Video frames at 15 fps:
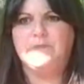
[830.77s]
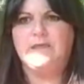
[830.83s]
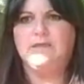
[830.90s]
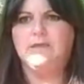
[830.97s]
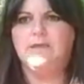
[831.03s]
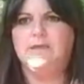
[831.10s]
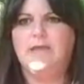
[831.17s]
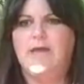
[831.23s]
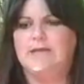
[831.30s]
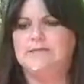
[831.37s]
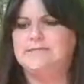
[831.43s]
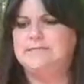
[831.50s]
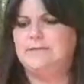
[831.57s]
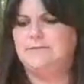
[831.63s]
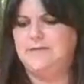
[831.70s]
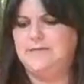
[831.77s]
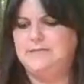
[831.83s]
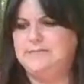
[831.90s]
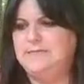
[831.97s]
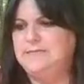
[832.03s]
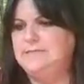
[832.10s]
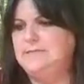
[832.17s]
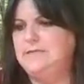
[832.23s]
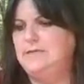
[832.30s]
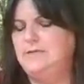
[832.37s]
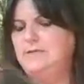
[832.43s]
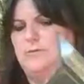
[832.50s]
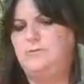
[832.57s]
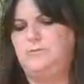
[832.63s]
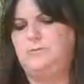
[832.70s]
Yes, this is the
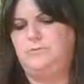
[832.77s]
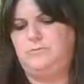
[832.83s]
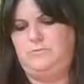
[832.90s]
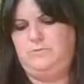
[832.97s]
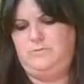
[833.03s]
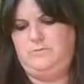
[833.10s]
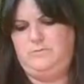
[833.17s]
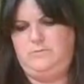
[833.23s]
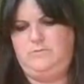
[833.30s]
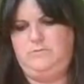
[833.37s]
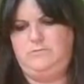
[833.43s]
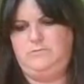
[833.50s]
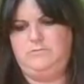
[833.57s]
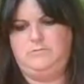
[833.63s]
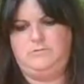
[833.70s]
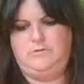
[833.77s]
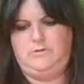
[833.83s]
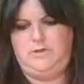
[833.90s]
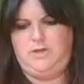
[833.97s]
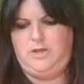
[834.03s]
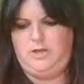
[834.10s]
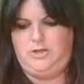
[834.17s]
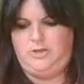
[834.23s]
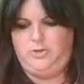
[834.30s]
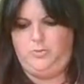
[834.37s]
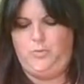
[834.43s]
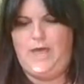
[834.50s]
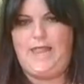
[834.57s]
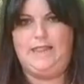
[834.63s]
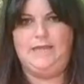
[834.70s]
new
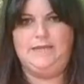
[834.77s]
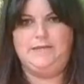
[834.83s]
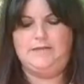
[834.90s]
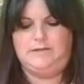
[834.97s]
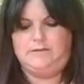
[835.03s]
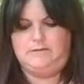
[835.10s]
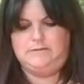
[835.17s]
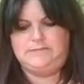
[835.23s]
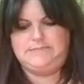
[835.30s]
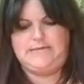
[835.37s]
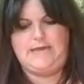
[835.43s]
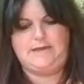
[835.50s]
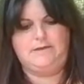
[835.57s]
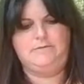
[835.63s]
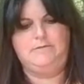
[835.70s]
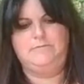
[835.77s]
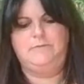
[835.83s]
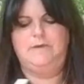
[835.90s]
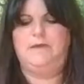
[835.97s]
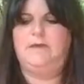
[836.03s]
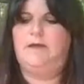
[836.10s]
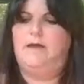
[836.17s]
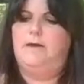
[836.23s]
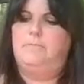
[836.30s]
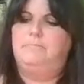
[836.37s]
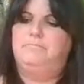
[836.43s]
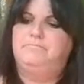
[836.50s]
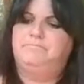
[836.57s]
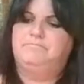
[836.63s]
Llewellyn deck. The